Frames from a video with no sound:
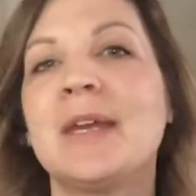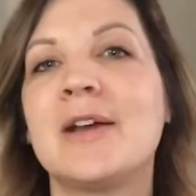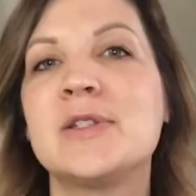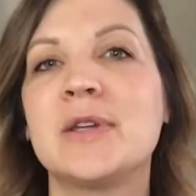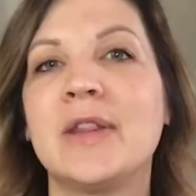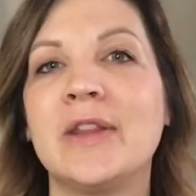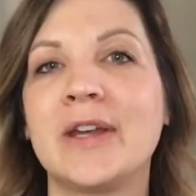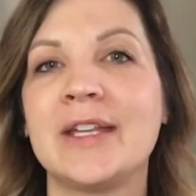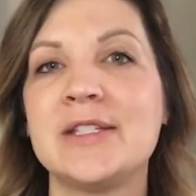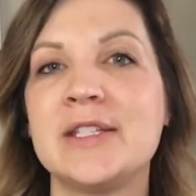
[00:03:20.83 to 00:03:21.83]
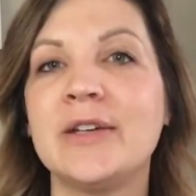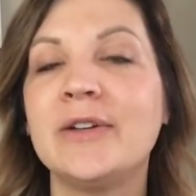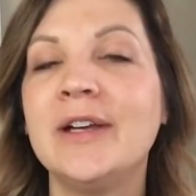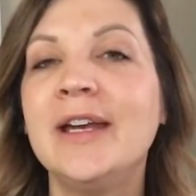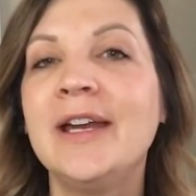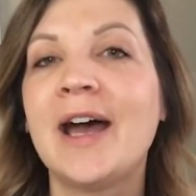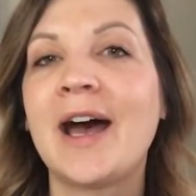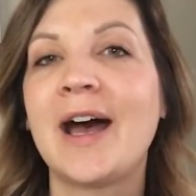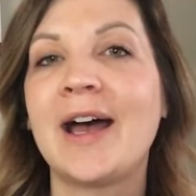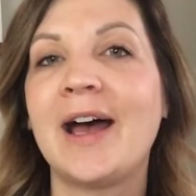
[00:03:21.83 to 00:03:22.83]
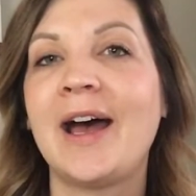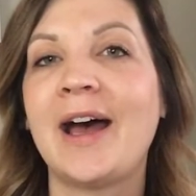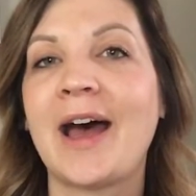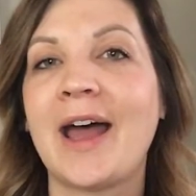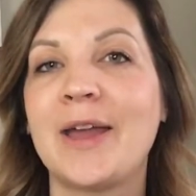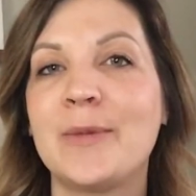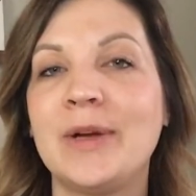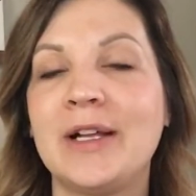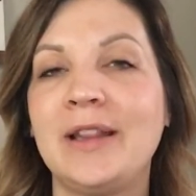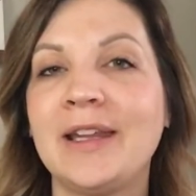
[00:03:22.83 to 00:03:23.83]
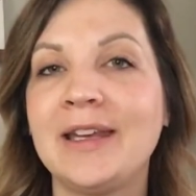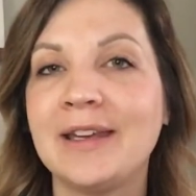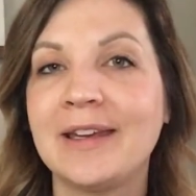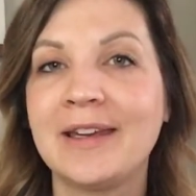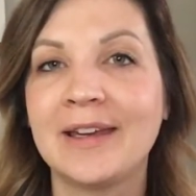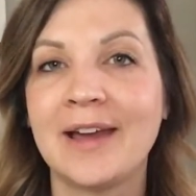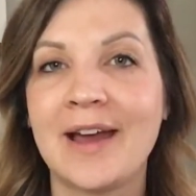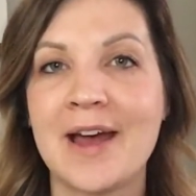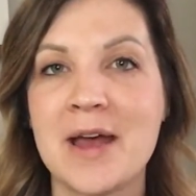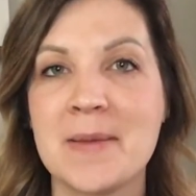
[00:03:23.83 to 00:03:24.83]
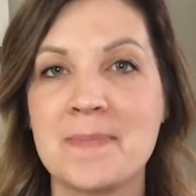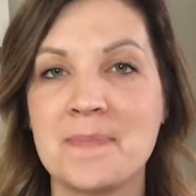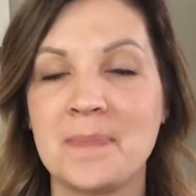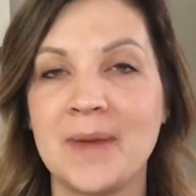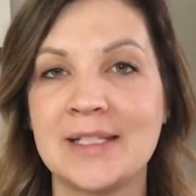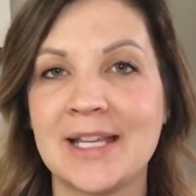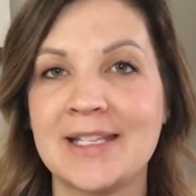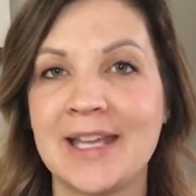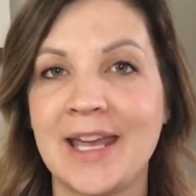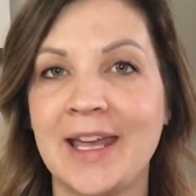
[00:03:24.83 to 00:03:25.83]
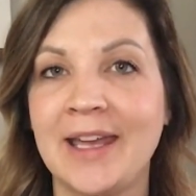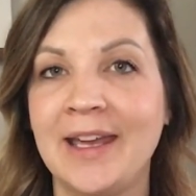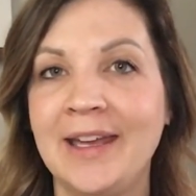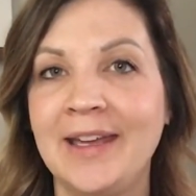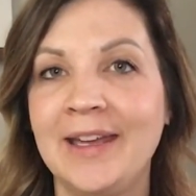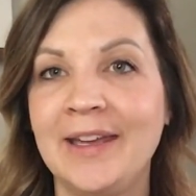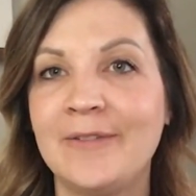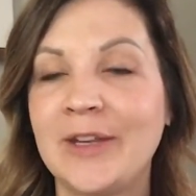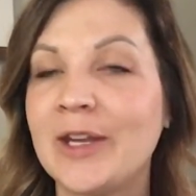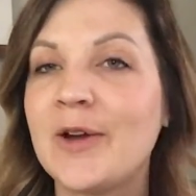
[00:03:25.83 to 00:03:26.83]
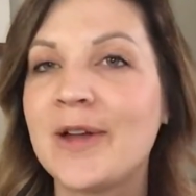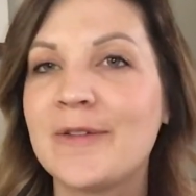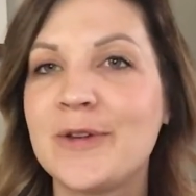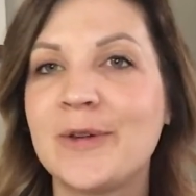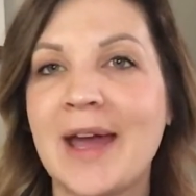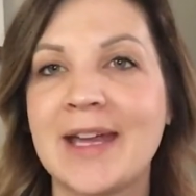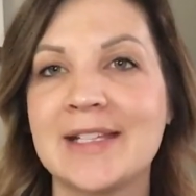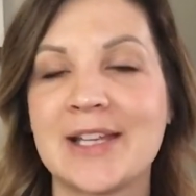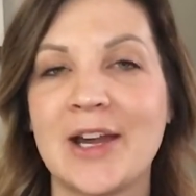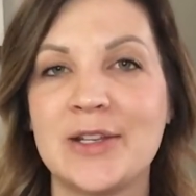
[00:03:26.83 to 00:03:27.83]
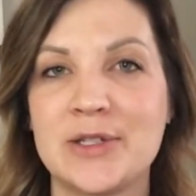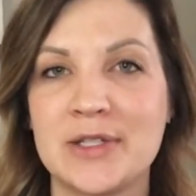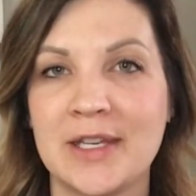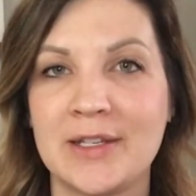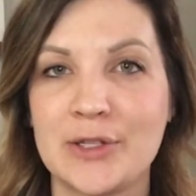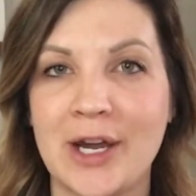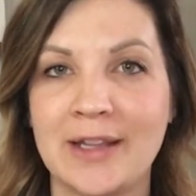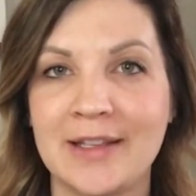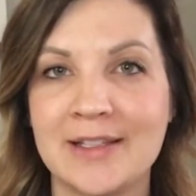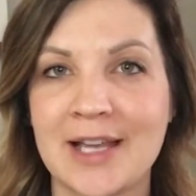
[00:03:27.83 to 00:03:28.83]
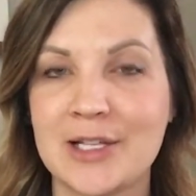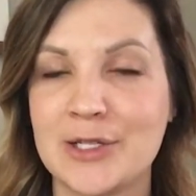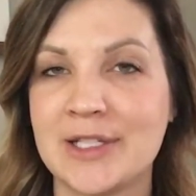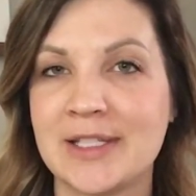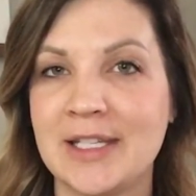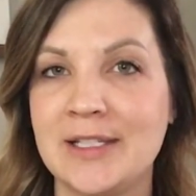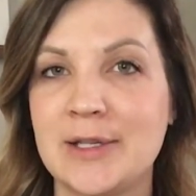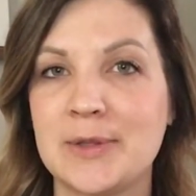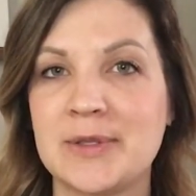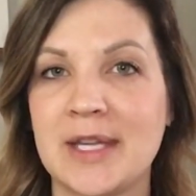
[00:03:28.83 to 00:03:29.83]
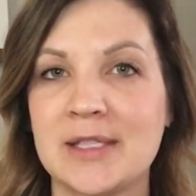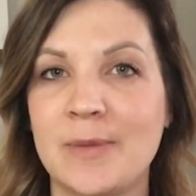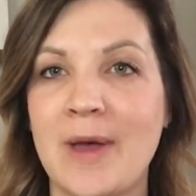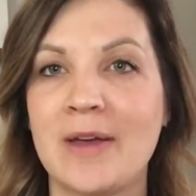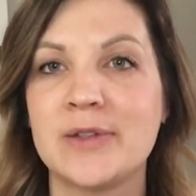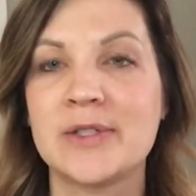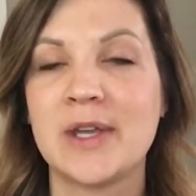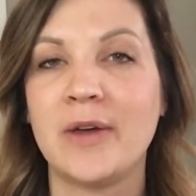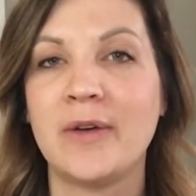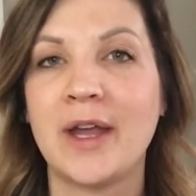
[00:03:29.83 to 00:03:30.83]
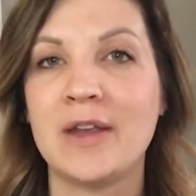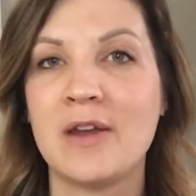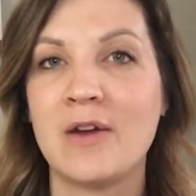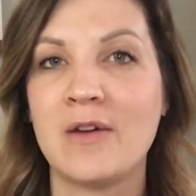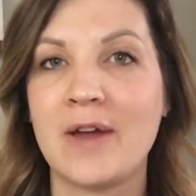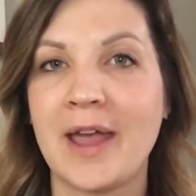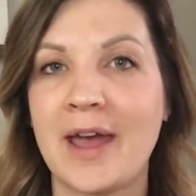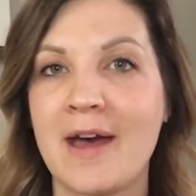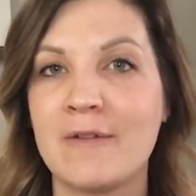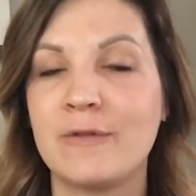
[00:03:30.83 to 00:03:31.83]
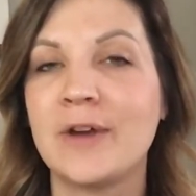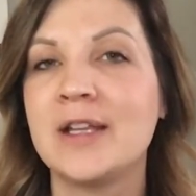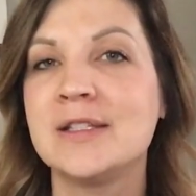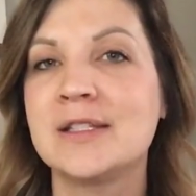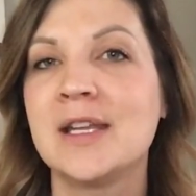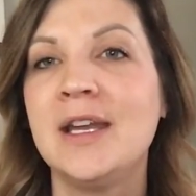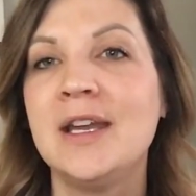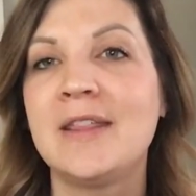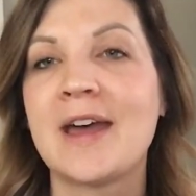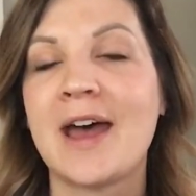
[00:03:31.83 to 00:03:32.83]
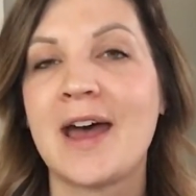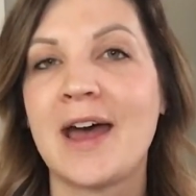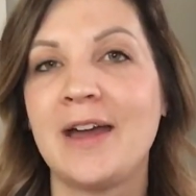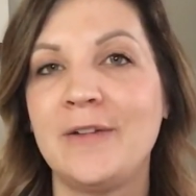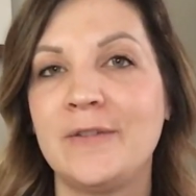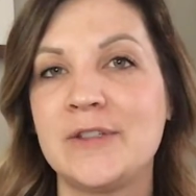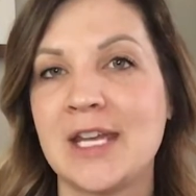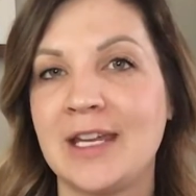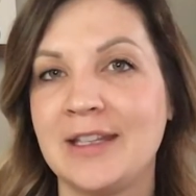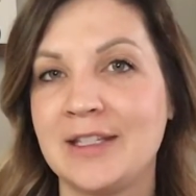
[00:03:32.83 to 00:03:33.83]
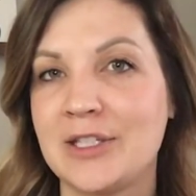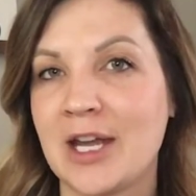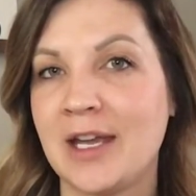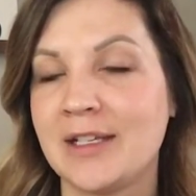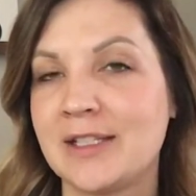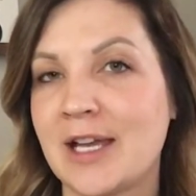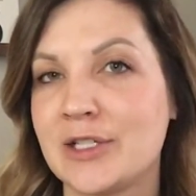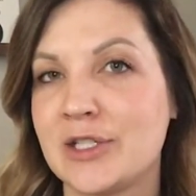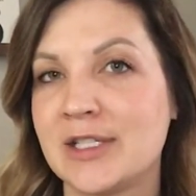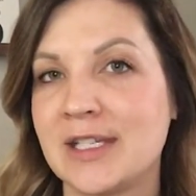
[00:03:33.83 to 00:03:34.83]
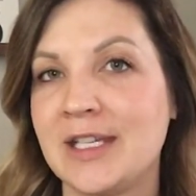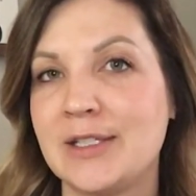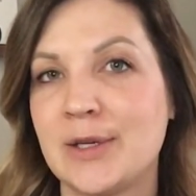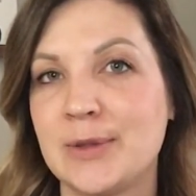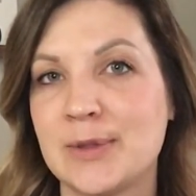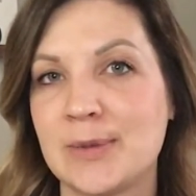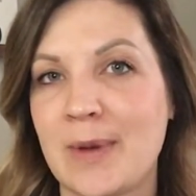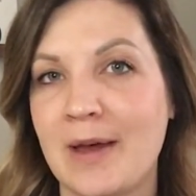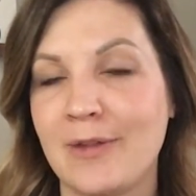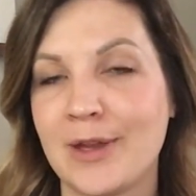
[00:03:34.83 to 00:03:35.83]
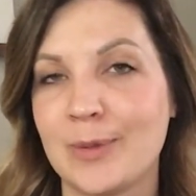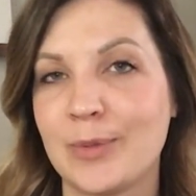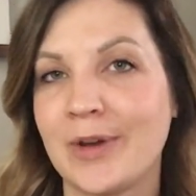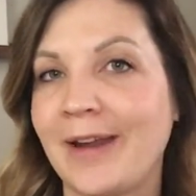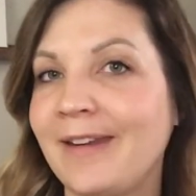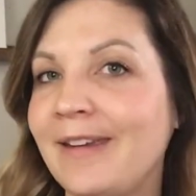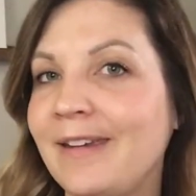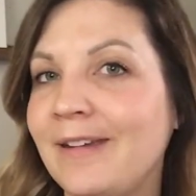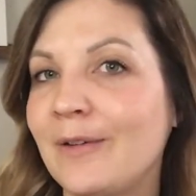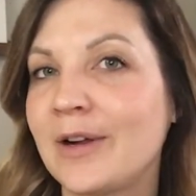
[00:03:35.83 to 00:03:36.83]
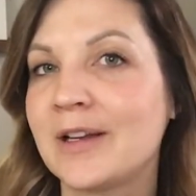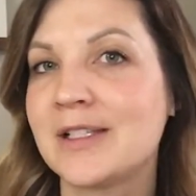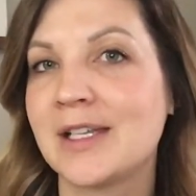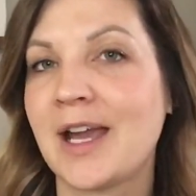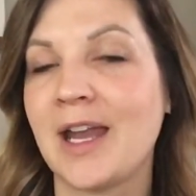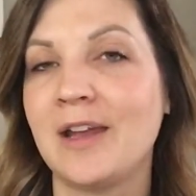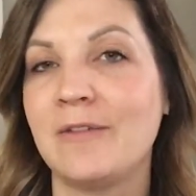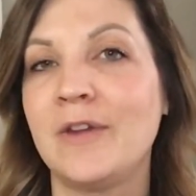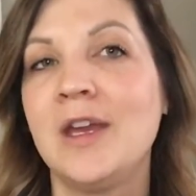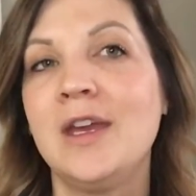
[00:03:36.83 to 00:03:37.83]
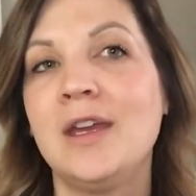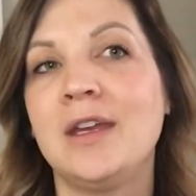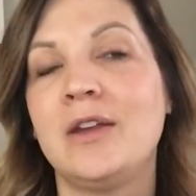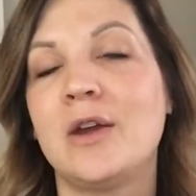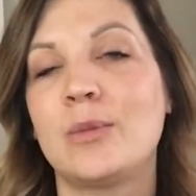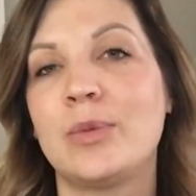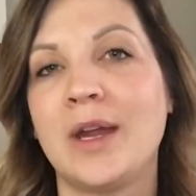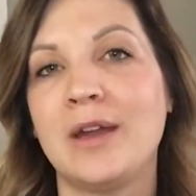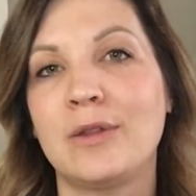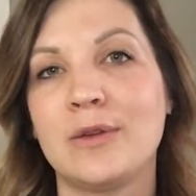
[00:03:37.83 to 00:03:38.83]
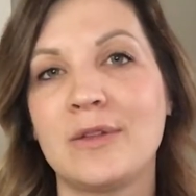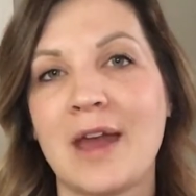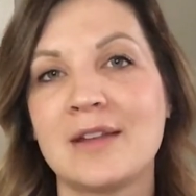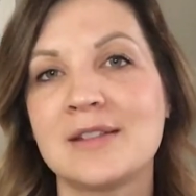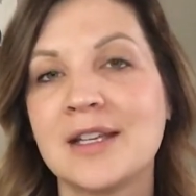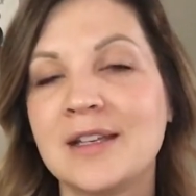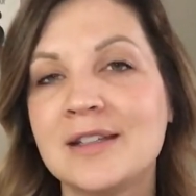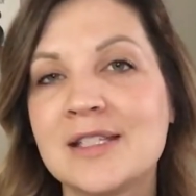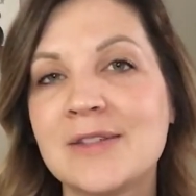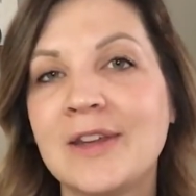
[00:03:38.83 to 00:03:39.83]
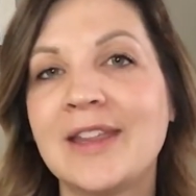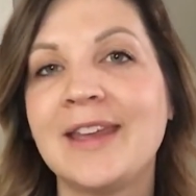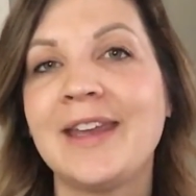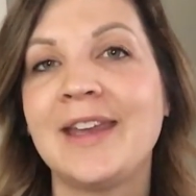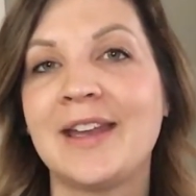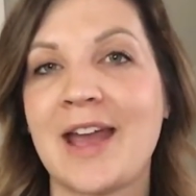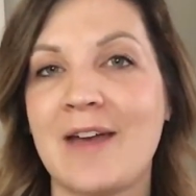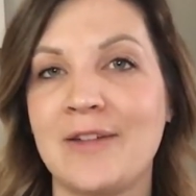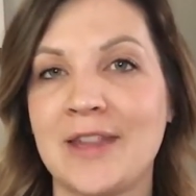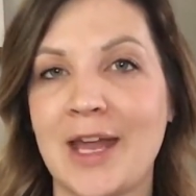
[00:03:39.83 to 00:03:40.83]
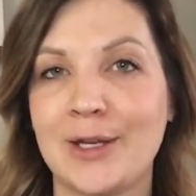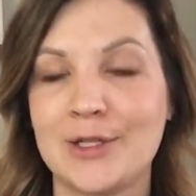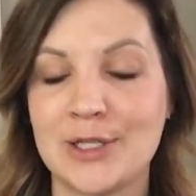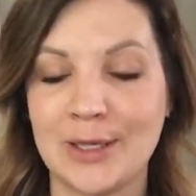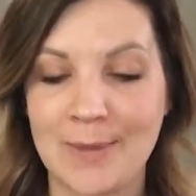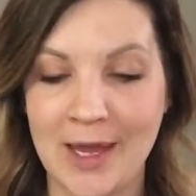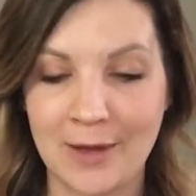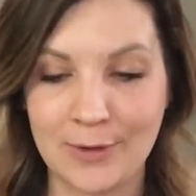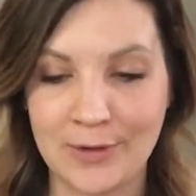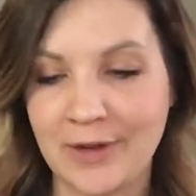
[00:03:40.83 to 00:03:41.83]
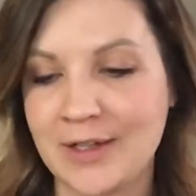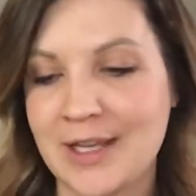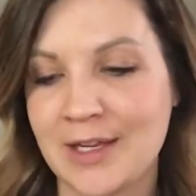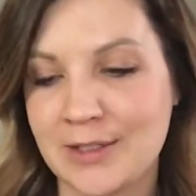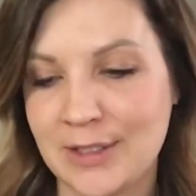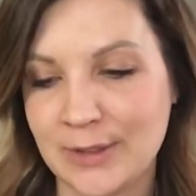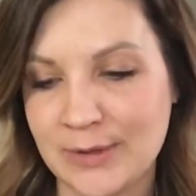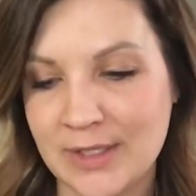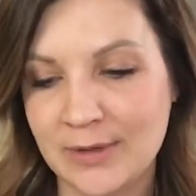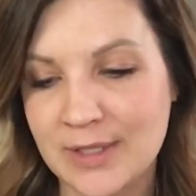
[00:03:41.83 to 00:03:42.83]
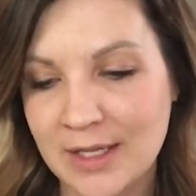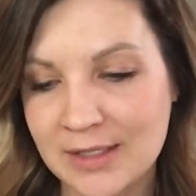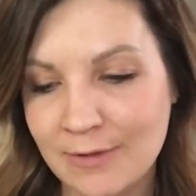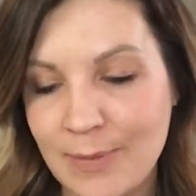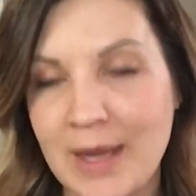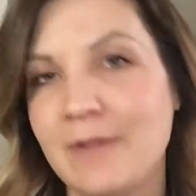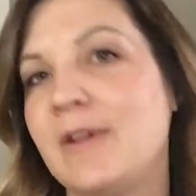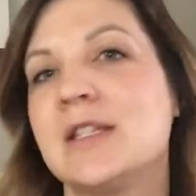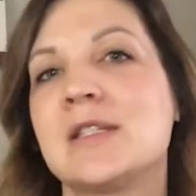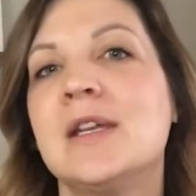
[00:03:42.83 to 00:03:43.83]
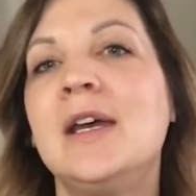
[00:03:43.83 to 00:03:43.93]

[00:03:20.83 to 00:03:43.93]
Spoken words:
else you can look into. I will link a 10-day video if you guys are interested in trying the exogenous ketones as well. So I know I have friends that have taken the exogenous ketones while they're pregnant in order to kind of, you know, break through that sickness feeling and having the energy to make it through their day too. So tons of benefits